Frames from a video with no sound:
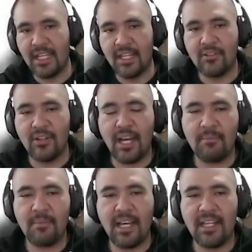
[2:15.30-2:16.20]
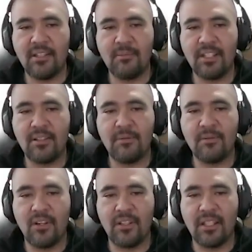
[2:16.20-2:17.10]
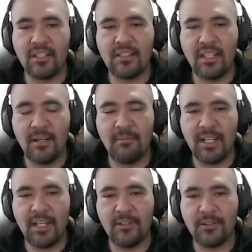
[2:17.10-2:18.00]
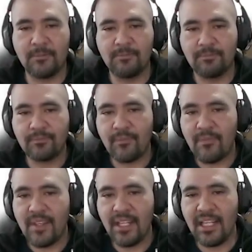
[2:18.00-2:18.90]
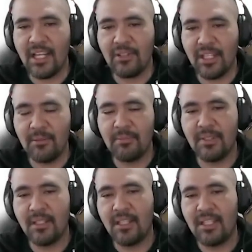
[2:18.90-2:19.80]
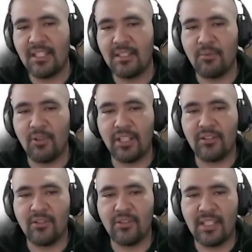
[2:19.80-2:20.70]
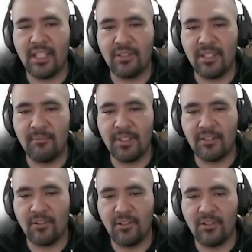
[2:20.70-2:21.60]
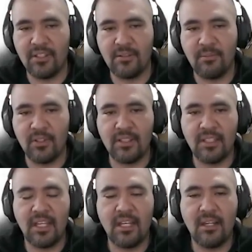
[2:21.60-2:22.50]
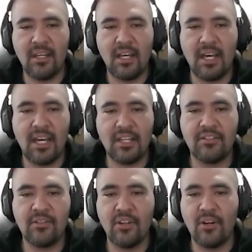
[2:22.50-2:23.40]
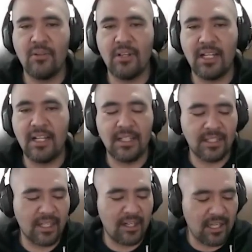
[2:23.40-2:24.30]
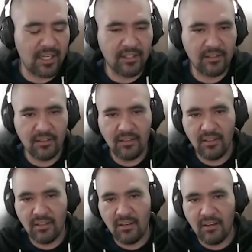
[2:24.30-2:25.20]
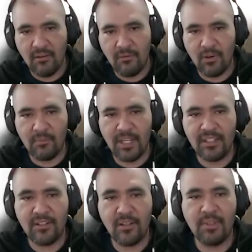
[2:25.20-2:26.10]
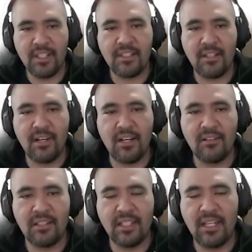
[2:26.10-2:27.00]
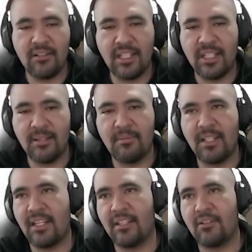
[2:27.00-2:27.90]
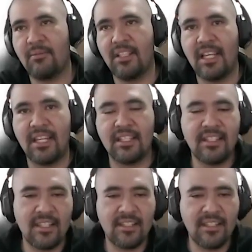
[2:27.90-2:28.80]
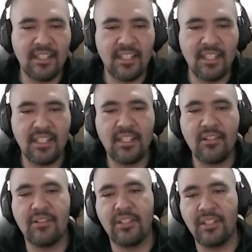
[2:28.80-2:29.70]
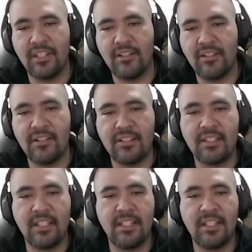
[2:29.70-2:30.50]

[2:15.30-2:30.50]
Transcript: To have a little bit of context about Cloud Native, this project uses Cloud Native technologies, but as you know, there are like four main topics around Cloud Native, like could be like CI/CD, containers,